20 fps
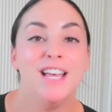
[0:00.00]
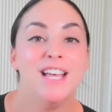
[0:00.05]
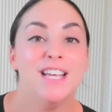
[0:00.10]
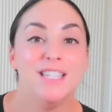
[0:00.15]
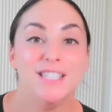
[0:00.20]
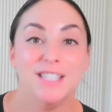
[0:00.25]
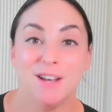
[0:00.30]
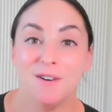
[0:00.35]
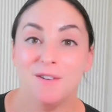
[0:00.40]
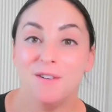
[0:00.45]

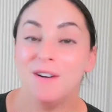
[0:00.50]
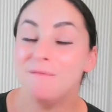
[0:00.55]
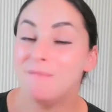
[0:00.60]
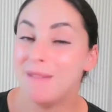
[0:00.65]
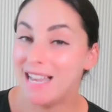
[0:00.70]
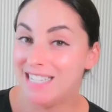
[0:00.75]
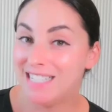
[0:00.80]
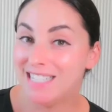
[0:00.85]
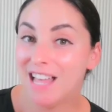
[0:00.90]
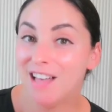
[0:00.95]
So
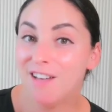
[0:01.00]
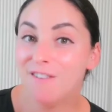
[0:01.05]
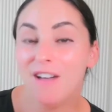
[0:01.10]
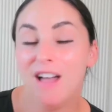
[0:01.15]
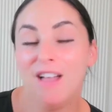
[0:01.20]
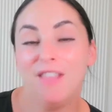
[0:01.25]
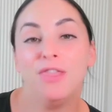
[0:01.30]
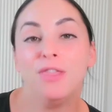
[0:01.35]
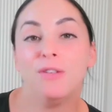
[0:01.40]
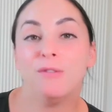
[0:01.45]
myself
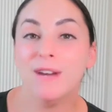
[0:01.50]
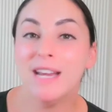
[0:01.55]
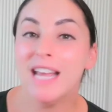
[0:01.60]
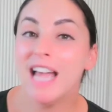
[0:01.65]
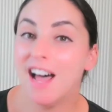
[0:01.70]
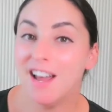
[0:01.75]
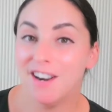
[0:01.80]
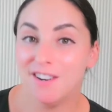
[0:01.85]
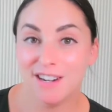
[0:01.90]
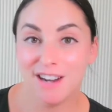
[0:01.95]
and
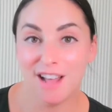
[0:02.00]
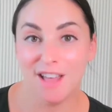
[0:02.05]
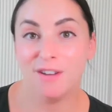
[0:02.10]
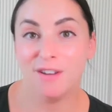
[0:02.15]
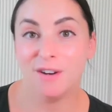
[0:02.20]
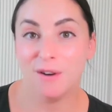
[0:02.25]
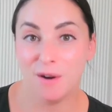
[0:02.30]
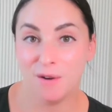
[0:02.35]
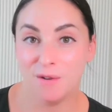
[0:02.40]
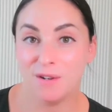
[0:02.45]
300
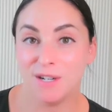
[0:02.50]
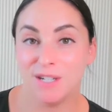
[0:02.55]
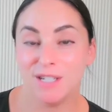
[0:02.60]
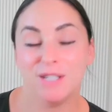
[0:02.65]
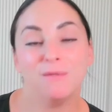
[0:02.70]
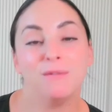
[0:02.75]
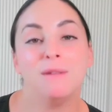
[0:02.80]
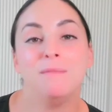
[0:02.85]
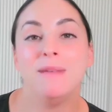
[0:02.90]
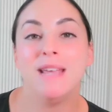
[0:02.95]
other owners
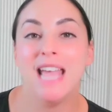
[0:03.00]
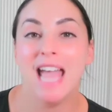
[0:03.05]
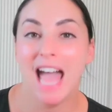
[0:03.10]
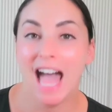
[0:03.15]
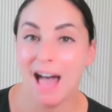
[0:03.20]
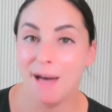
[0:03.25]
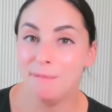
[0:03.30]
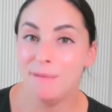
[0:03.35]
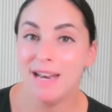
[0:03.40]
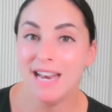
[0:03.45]
would be
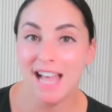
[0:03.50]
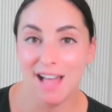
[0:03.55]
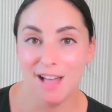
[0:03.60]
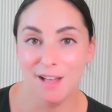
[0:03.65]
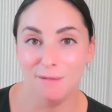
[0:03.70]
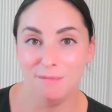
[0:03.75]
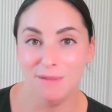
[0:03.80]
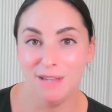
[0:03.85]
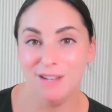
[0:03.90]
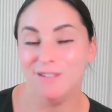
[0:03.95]
happy to
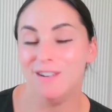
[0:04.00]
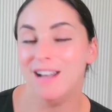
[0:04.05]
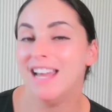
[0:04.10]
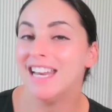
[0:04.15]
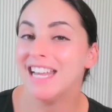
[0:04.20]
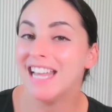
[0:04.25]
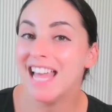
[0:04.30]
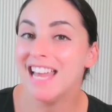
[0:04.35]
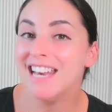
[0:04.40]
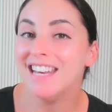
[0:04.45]
help you and
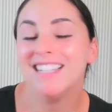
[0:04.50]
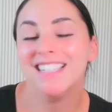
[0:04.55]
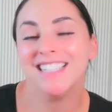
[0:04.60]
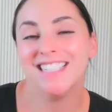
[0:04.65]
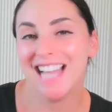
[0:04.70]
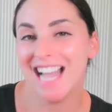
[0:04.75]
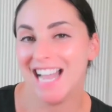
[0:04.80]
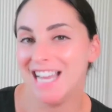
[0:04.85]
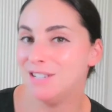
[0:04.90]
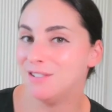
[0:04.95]
again,
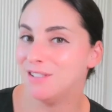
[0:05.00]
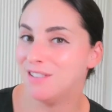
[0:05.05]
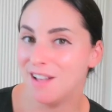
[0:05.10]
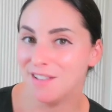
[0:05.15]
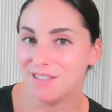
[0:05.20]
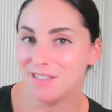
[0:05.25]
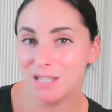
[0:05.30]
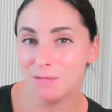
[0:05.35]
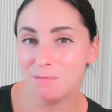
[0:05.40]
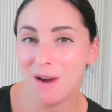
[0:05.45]
guide you
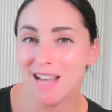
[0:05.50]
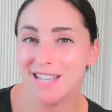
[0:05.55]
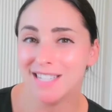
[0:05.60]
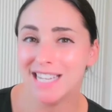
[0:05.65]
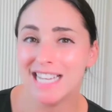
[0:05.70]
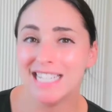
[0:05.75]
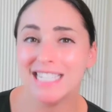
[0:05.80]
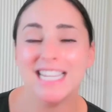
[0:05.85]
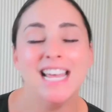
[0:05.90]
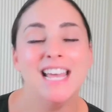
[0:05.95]
along this
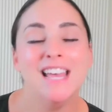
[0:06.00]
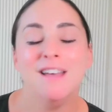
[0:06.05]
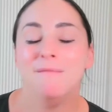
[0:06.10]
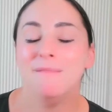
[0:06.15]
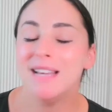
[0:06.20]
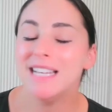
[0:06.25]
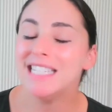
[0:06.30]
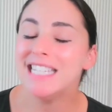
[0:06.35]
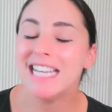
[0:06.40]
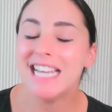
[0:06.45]
process
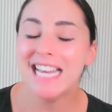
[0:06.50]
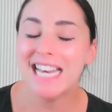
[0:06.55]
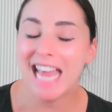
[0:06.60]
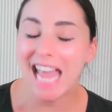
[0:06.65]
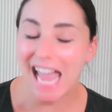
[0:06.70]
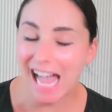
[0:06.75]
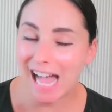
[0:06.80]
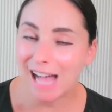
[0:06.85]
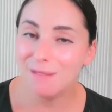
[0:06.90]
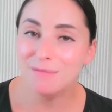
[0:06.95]
because it can
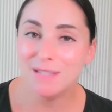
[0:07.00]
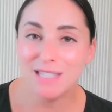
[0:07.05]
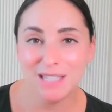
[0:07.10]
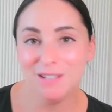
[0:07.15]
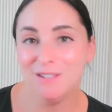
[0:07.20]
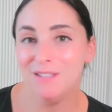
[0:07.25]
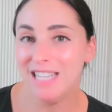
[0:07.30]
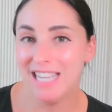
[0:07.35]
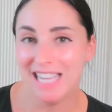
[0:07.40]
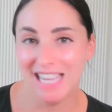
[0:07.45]

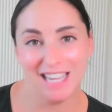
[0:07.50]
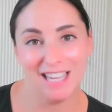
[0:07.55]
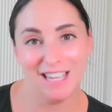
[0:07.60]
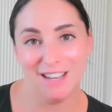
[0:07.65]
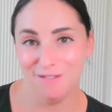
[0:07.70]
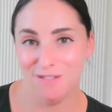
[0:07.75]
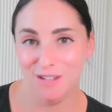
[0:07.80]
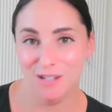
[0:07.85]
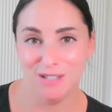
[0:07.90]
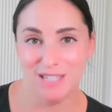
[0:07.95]
absolutely get
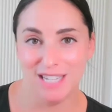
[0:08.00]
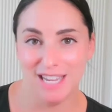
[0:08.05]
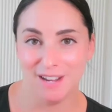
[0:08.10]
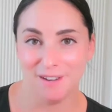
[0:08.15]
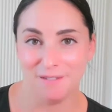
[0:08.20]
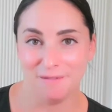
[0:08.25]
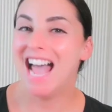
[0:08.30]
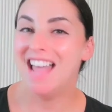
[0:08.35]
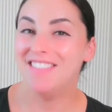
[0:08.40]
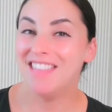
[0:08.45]
confusing.
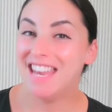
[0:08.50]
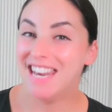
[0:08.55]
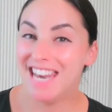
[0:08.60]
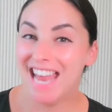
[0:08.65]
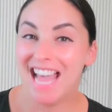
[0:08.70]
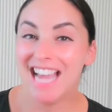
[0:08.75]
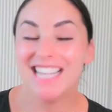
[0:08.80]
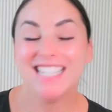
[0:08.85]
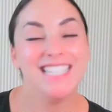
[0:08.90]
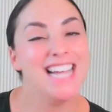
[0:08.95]
And then
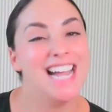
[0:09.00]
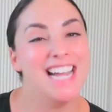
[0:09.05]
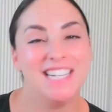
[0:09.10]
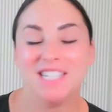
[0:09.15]
next, I